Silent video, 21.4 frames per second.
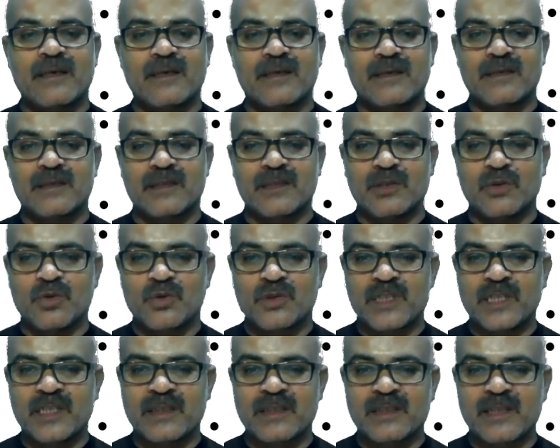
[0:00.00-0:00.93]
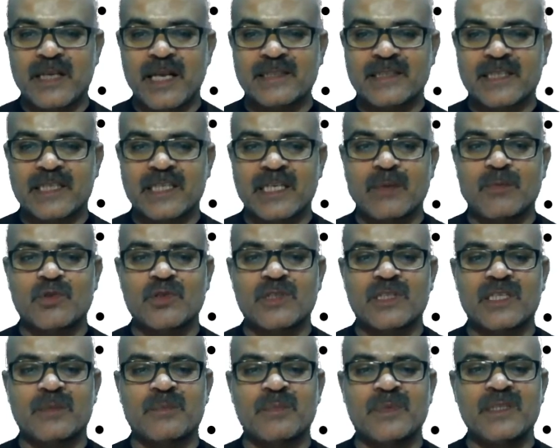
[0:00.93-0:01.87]
used in cancer
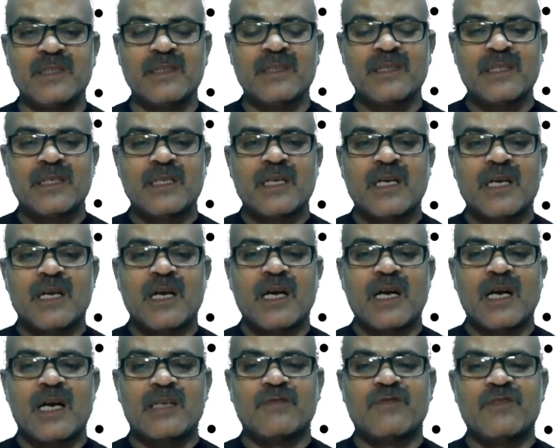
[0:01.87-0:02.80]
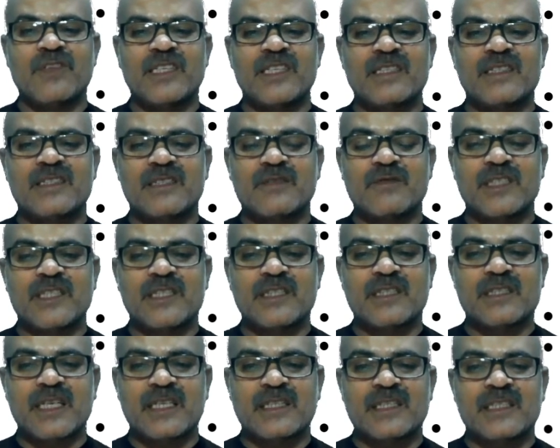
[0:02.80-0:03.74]
chemotherapy, and which
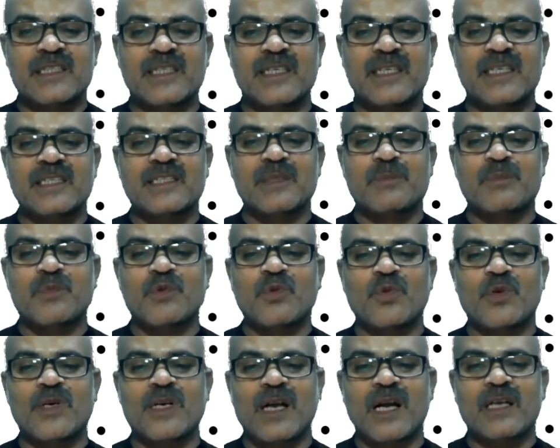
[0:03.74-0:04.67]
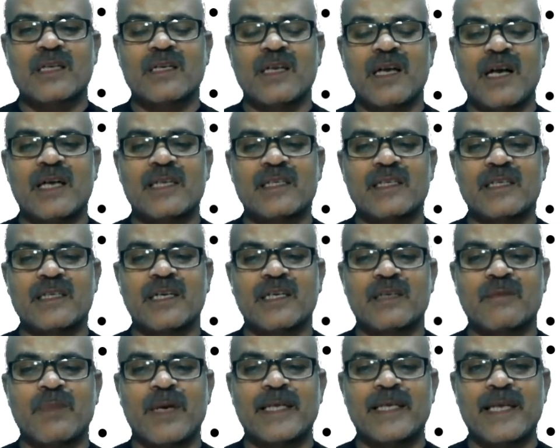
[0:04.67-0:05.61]
is considered as a pro drug, and
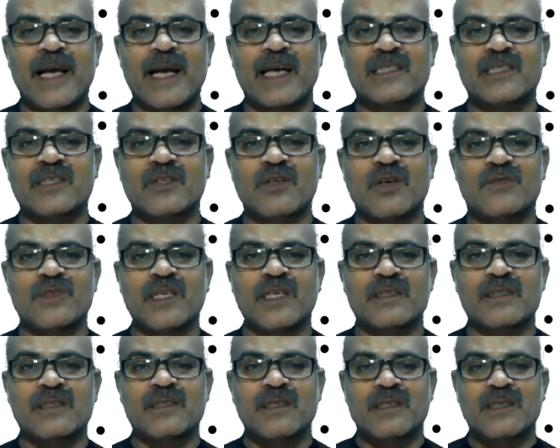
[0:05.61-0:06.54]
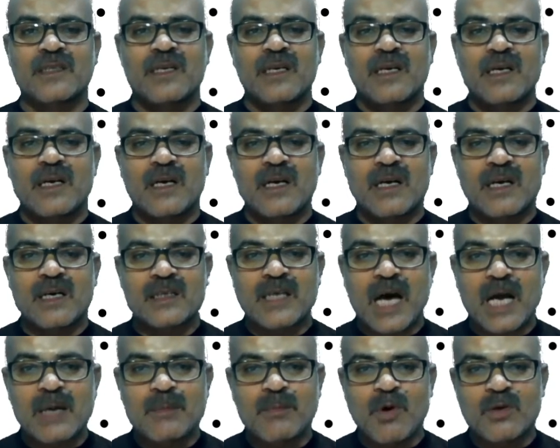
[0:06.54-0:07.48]
it by action of this
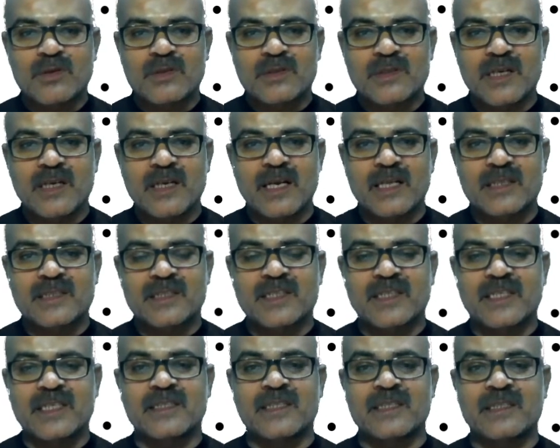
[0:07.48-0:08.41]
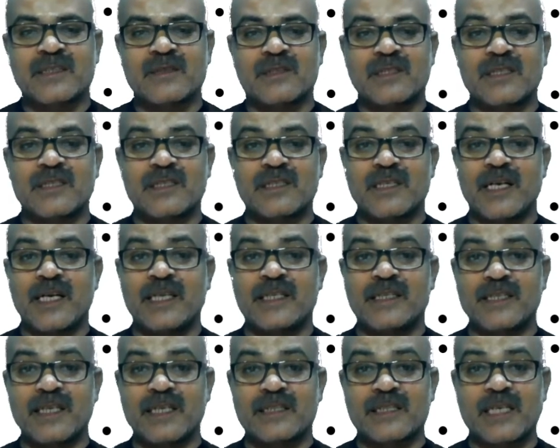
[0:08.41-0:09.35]
carboxyl esterases. This is
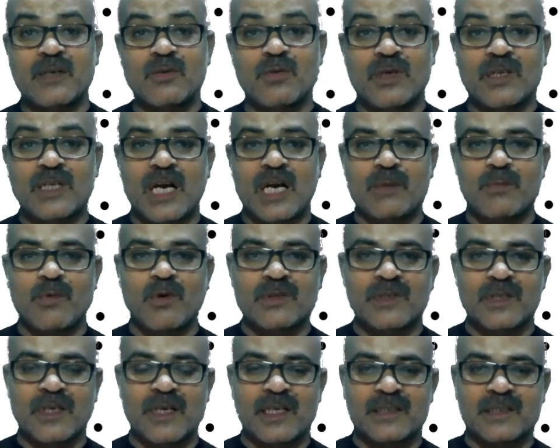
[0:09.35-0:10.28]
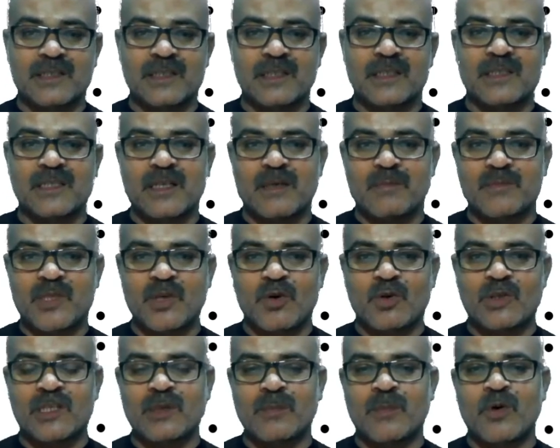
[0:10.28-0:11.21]
intracellular carboxyl esterase I am
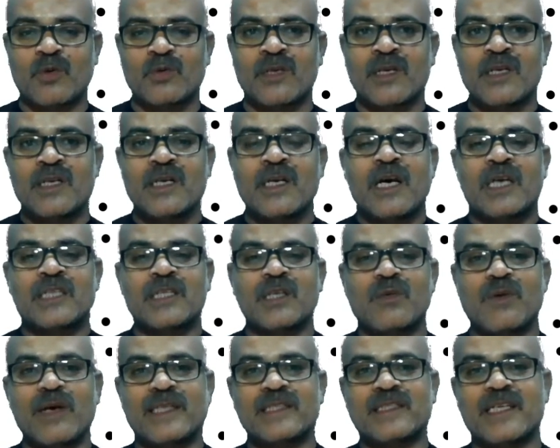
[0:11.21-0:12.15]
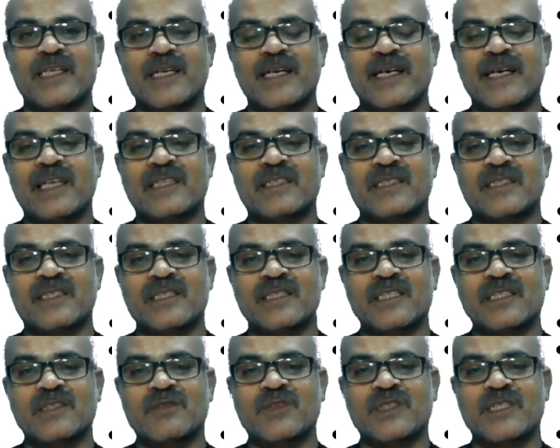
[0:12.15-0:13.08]
talking about. Otherwise there are
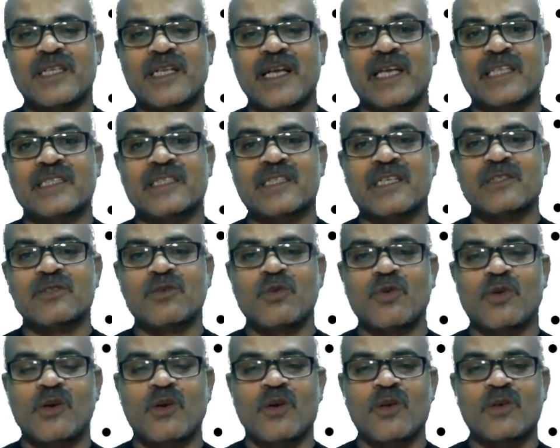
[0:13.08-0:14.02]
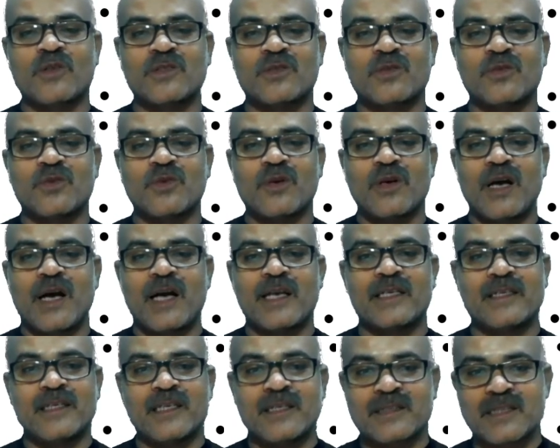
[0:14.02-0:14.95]
esterases which are extracellular also.
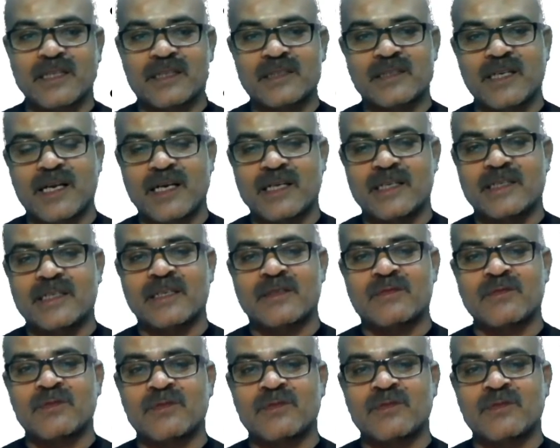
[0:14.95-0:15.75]
I discussed earlier